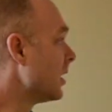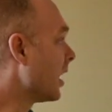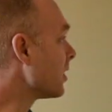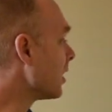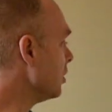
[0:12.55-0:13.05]

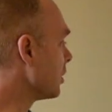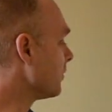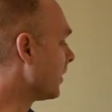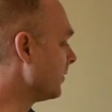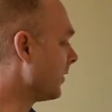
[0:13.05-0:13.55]
I thought you could
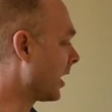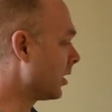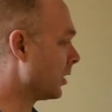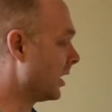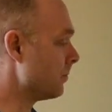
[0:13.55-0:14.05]
find
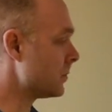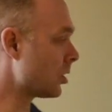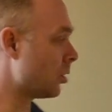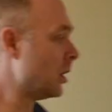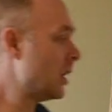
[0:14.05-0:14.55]
value in it.
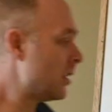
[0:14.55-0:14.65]
So